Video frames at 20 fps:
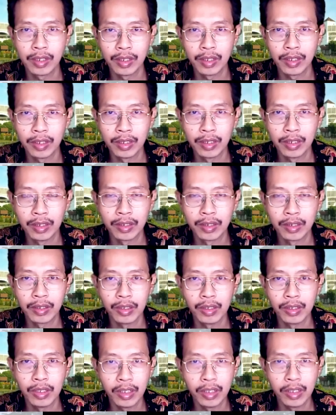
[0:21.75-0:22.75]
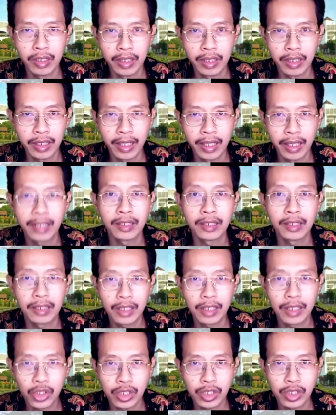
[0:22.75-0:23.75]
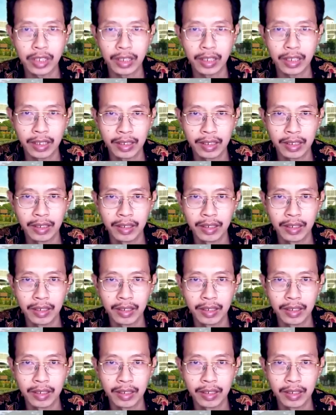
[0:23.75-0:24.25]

the learning and teaching.